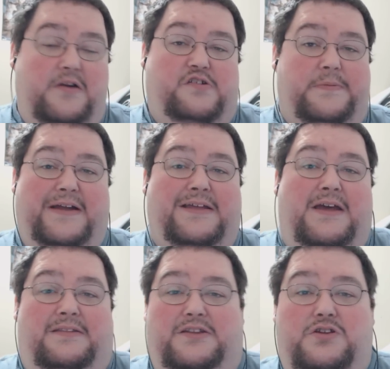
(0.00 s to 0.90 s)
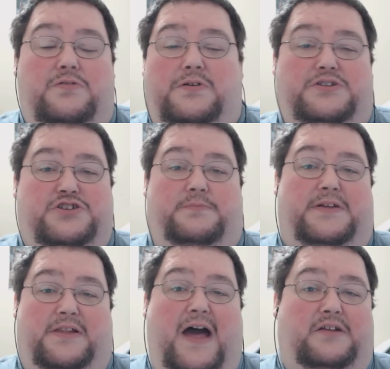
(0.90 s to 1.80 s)
I respect that you should
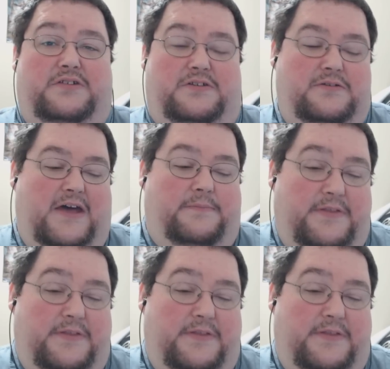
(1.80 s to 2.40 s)
be allowed to do that.